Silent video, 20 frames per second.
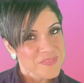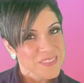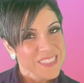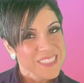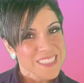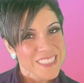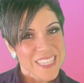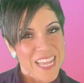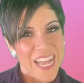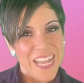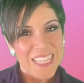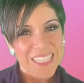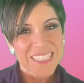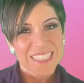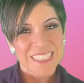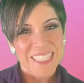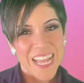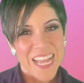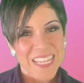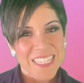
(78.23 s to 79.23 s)
Ta,
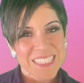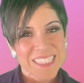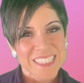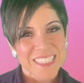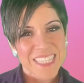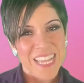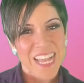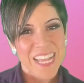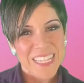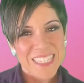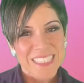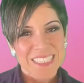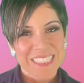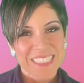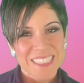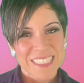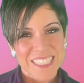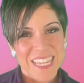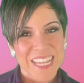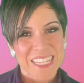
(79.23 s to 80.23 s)
ta, ta,
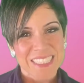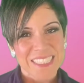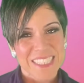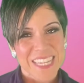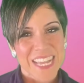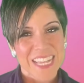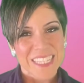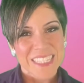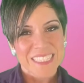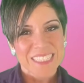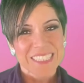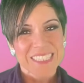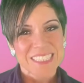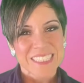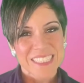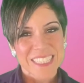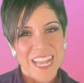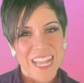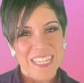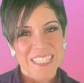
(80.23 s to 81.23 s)
ta, ta,
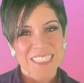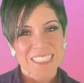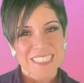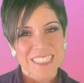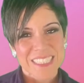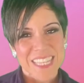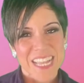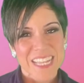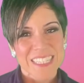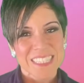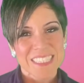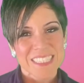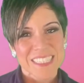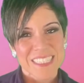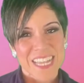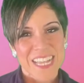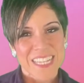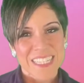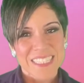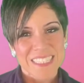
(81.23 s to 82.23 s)
ta, ta,
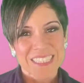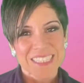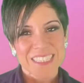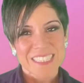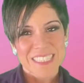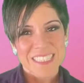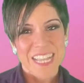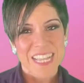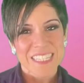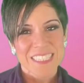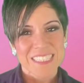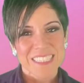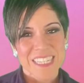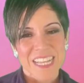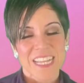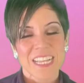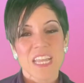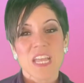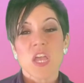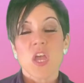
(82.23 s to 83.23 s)
ta, ta,
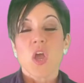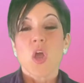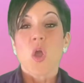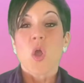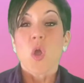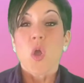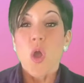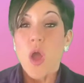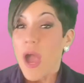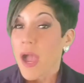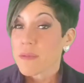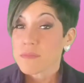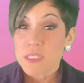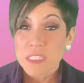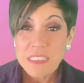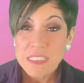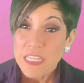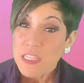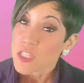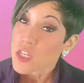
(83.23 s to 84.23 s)
ta. I'm just
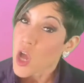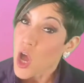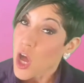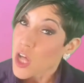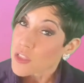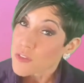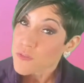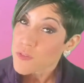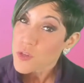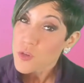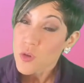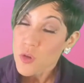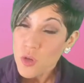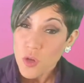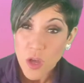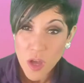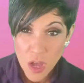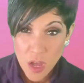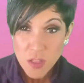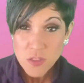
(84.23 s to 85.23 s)
telling all of you
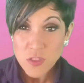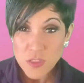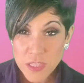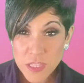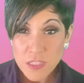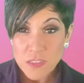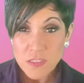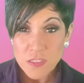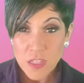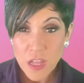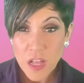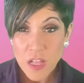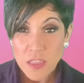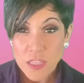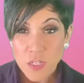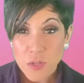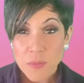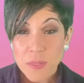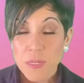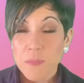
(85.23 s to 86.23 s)
this a
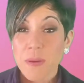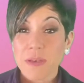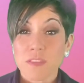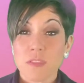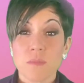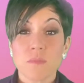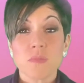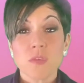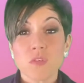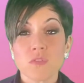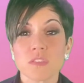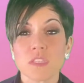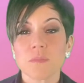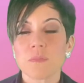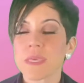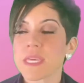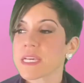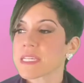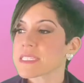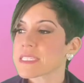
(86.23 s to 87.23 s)
little bit about the music
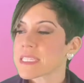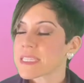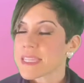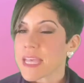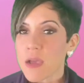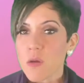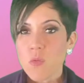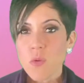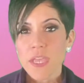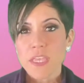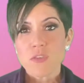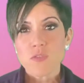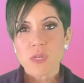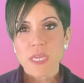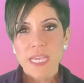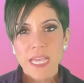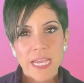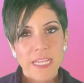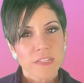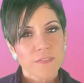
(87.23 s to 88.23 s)
because that way you can
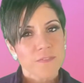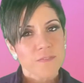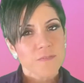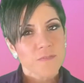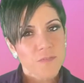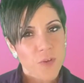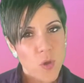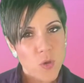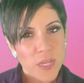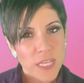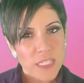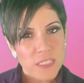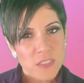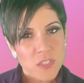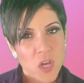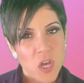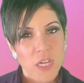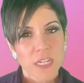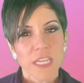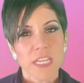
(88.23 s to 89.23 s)
kind of focus
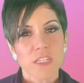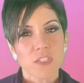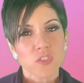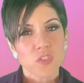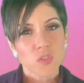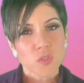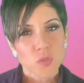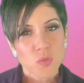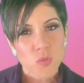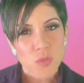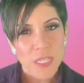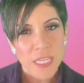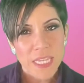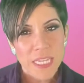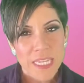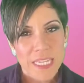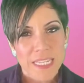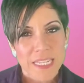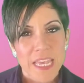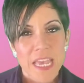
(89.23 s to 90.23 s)
on and tune
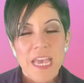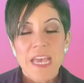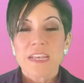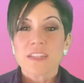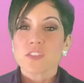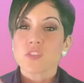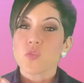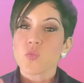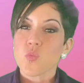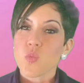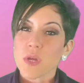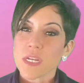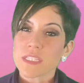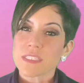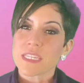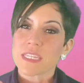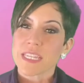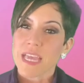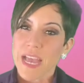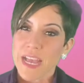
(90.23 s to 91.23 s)
in to what is
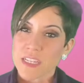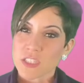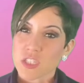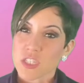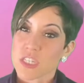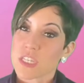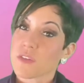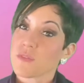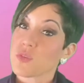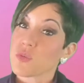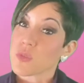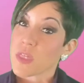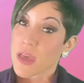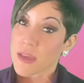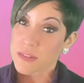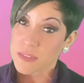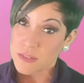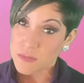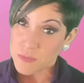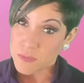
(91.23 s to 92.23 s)
going to actually give you that
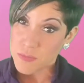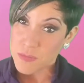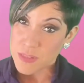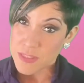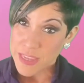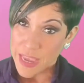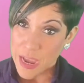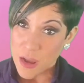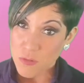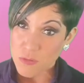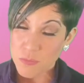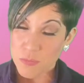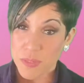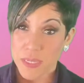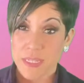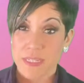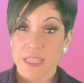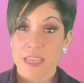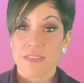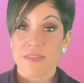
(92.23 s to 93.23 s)

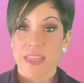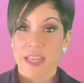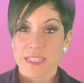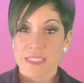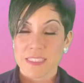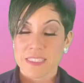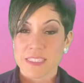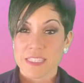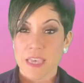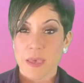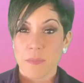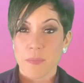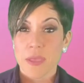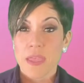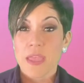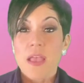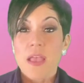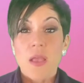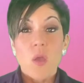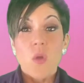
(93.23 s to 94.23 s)
downbeat and that step.
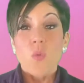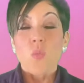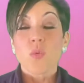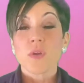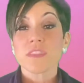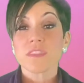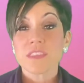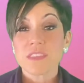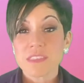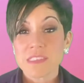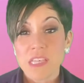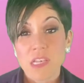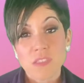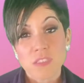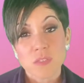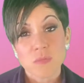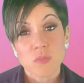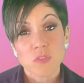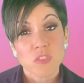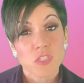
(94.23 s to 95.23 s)
With the salsa
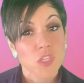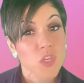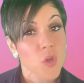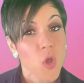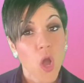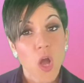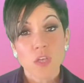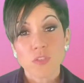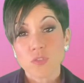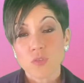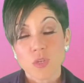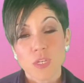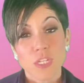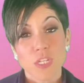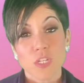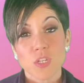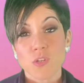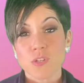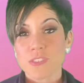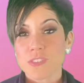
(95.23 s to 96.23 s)
music, you're also going to
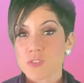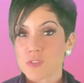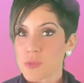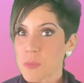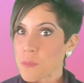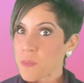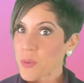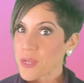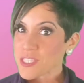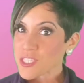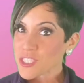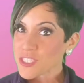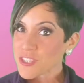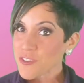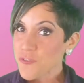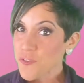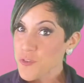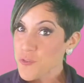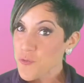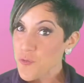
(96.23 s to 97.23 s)
notice there's a bunch of
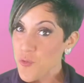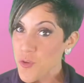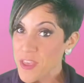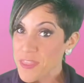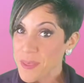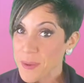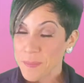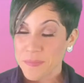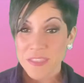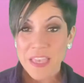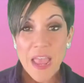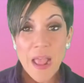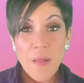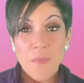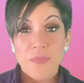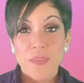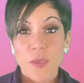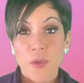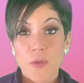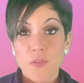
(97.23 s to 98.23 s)
different rhythms.
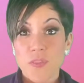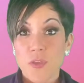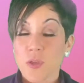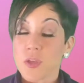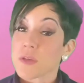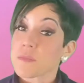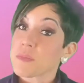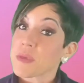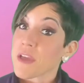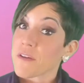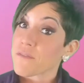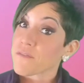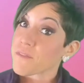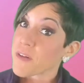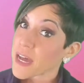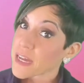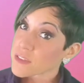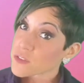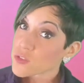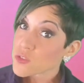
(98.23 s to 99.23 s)
There could be a
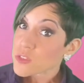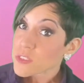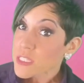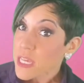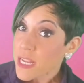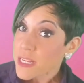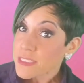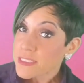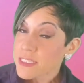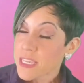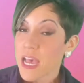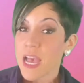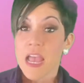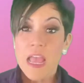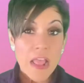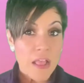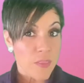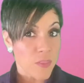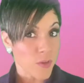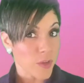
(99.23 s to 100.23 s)
faster salsa,
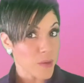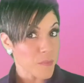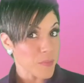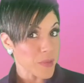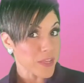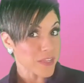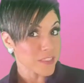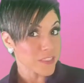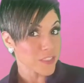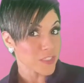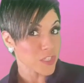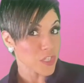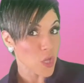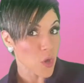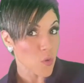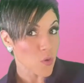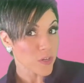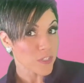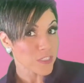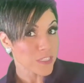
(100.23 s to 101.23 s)
there could be a
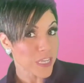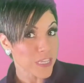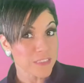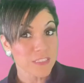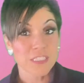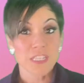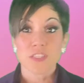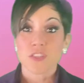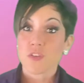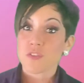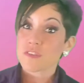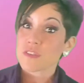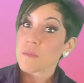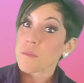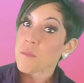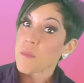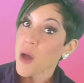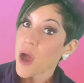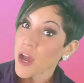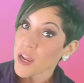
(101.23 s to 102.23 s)
slower salsa, there's a
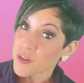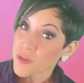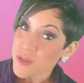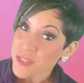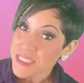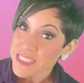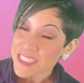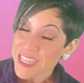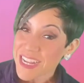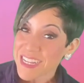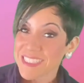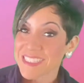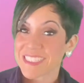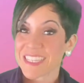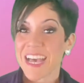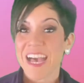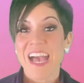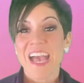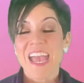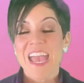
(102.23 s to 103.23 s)
moderate
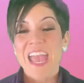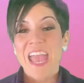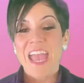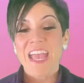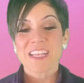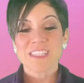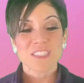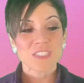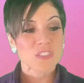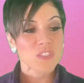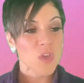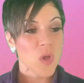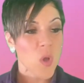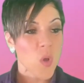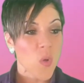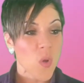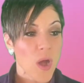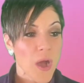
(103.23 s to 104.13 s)
salsa. And so